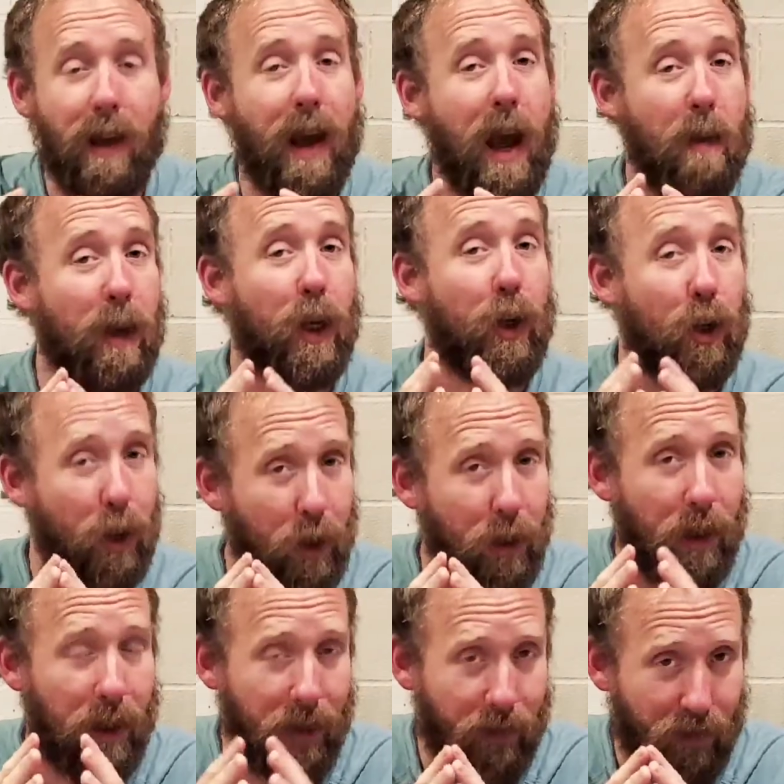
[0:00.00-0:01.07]
I'm a
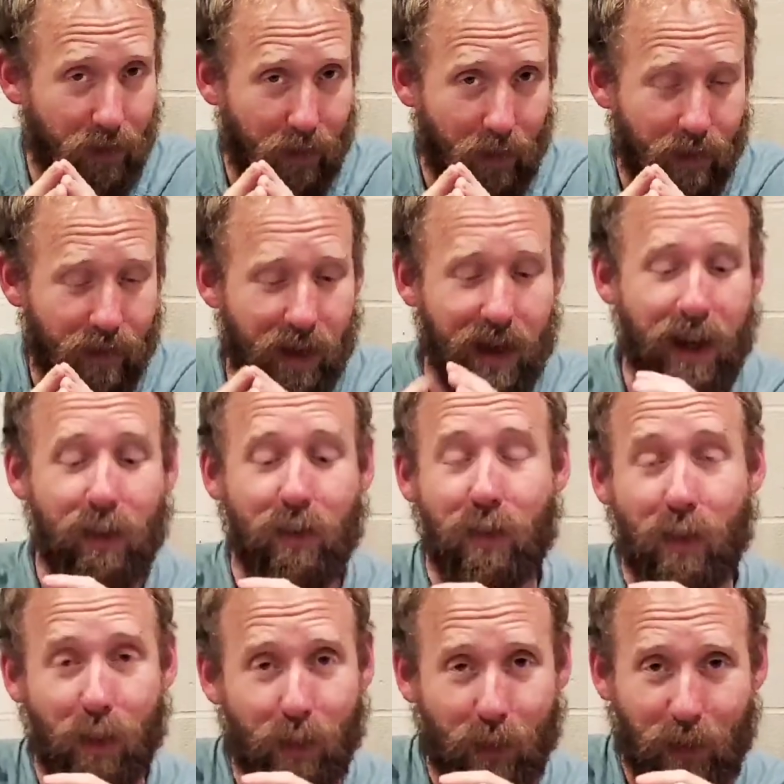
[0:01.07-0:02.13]
good listener, and I
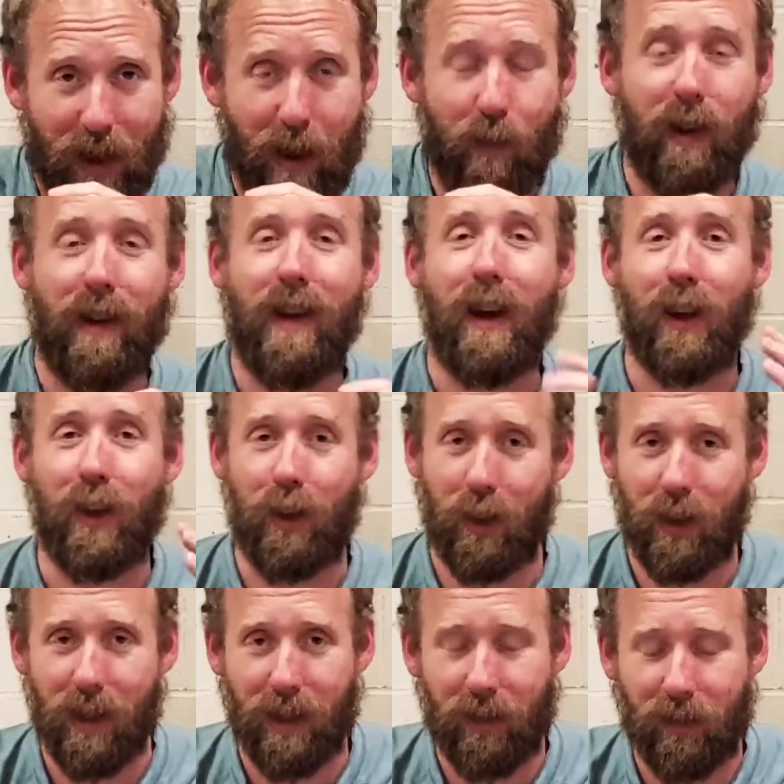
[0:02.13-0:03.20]
circled that one, a
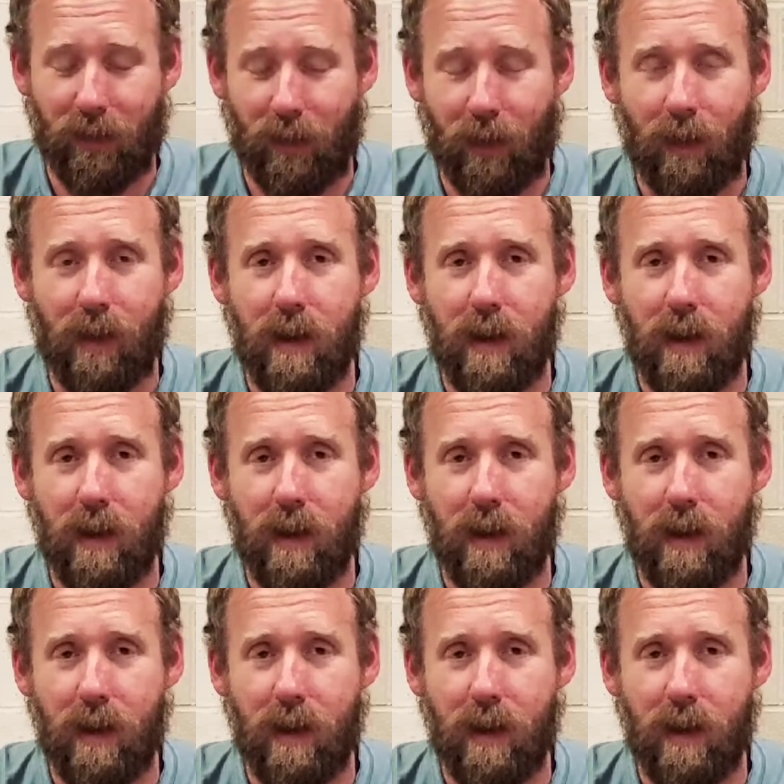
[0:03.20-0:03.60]
good listener.